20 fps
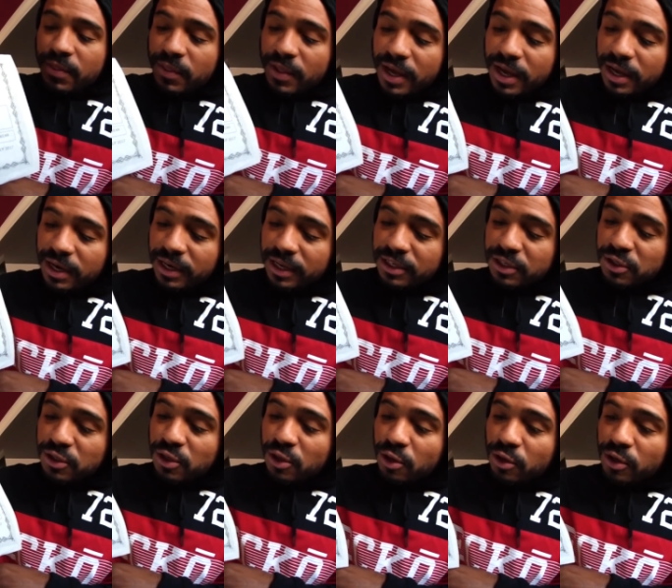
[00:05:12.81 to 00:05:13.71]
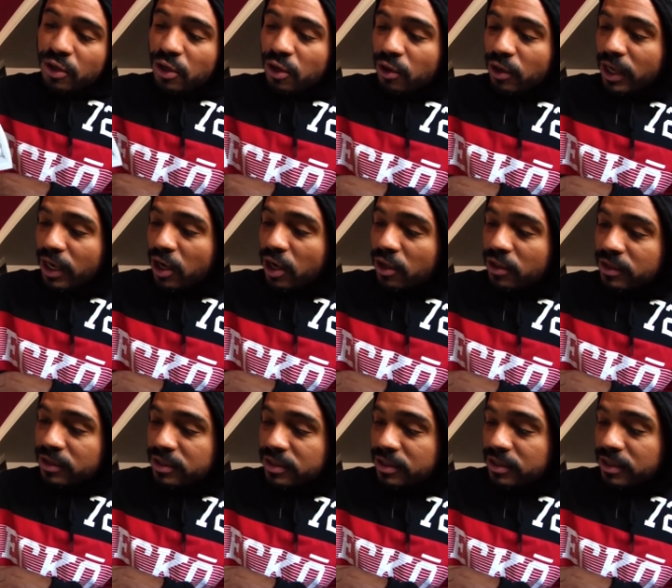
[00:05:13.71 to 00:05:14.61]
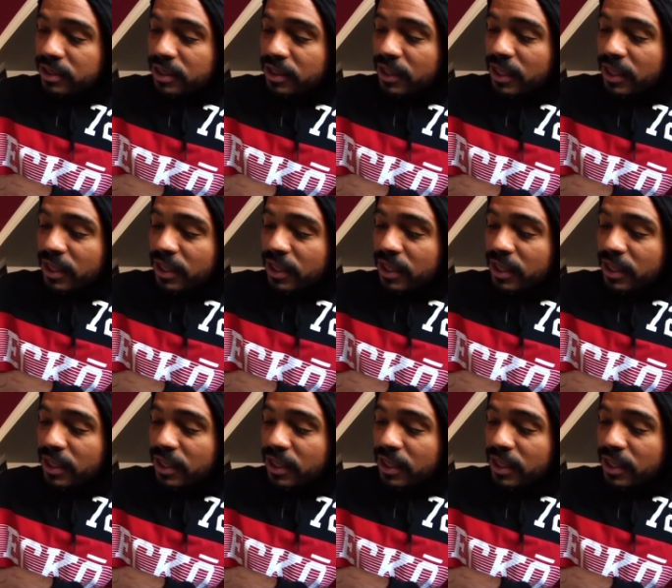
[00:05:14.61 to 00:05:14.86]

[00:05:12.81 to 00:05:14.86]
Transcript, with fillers: that lets you know, you know, like authenticity.